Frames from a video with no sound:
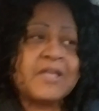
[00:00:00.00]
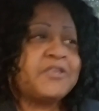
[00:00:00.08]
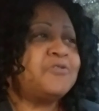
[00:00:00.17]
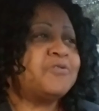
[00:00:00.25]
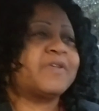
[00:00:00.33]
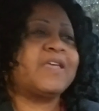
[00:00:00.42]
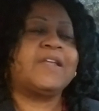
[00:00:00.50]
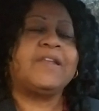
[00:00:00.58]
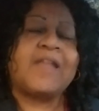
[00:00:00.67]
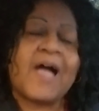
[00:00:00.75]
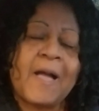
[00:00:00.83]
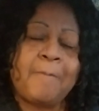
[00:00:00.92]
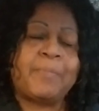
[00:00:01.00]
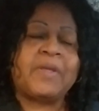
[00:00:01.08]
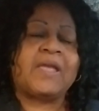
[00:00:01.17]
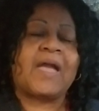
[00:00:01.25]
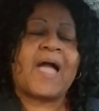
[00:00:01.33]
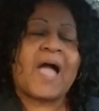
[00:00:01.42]
You cannot
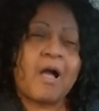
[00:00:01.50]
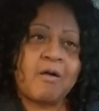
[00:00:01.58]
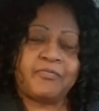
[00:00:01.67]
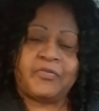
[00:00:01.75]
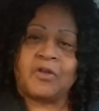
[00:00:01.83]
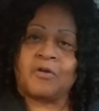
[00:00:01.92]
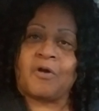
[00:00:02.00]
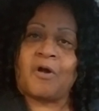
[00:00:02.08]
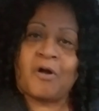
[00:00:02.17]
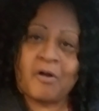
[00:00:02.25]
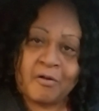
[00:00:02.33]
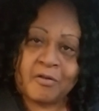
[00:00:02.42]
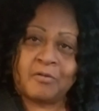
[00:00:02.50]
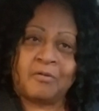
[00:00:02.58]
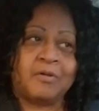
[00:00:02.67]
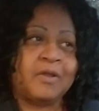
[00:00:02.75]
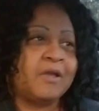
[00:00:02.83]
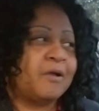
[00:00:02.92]
be out there
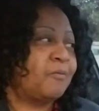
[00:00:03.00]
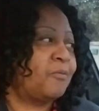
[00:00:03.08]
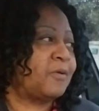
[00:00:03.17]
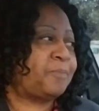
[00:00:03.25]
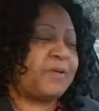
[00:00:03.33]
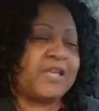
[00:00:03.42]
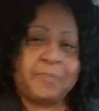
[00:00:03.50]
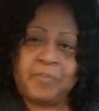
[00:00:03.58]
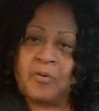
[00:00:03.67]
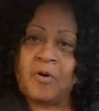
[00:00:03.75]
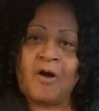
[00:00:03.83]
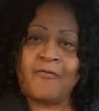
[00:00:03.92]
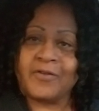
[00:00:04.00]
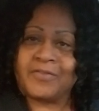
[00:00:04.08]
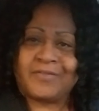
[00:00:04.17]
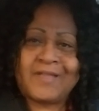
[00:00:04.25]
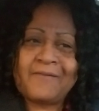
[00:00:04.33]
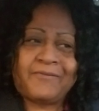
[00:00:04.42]
arguing with people over
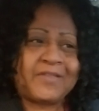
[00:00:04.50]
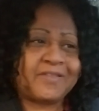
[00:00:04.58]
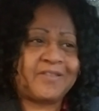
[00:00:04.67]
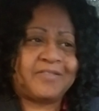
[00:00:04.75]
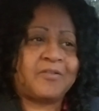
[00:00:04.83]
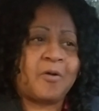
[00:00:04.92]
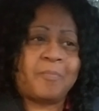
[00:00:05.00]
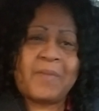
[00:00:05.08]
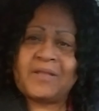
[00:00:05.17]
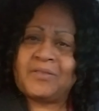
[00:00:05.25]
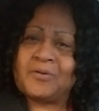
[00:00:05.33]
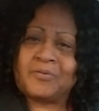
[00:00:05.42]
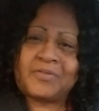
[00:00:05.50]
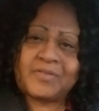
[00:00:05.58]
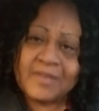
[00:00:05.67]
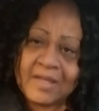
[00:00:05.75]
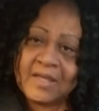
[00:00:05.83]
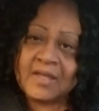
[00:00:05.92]
stuff that just don't make no
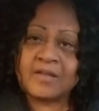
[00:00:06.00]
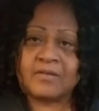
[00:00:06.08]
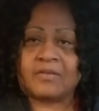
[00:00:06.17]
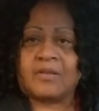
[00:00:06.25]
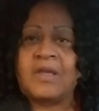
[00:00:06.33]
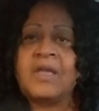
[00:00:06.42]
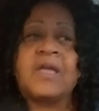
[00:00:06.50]
sense.